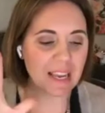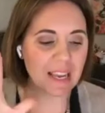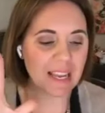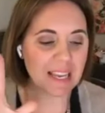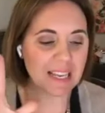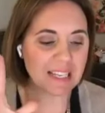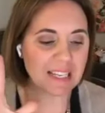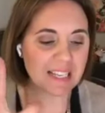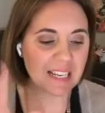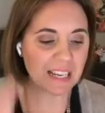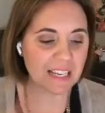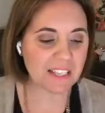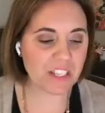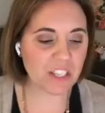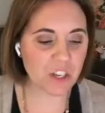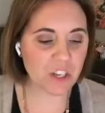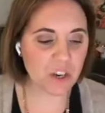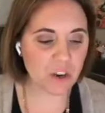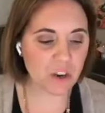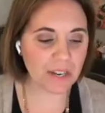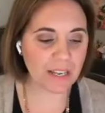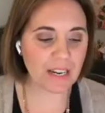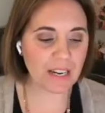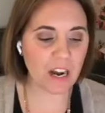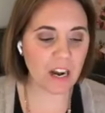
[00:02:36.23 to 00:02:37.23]
It doesn't
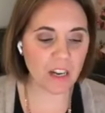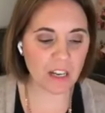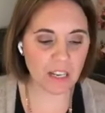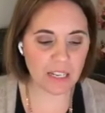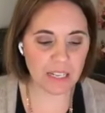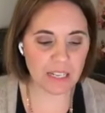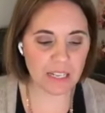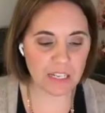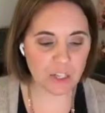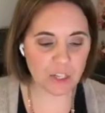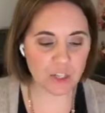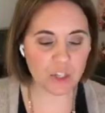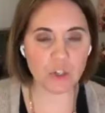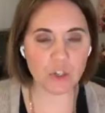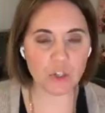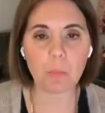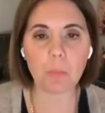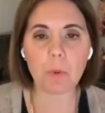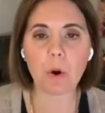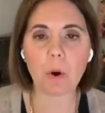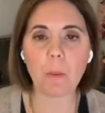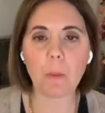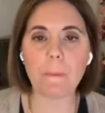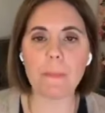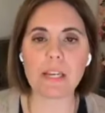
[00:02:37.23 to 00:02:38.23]
create an unconditional
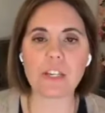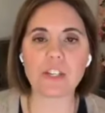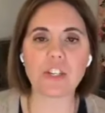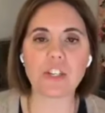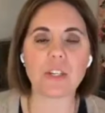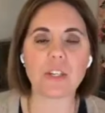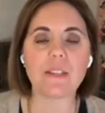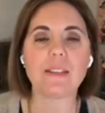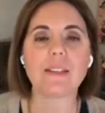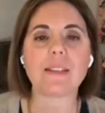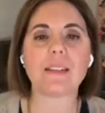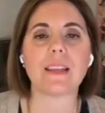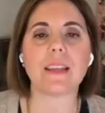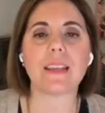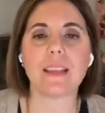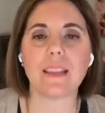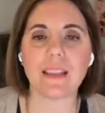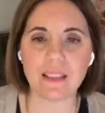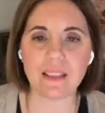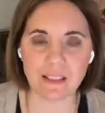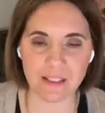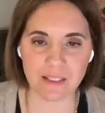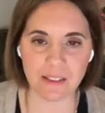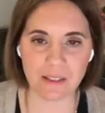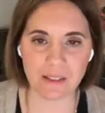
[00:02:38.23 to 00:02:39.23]
permission to
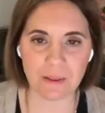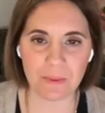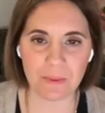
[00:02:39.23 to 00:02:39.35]
eat.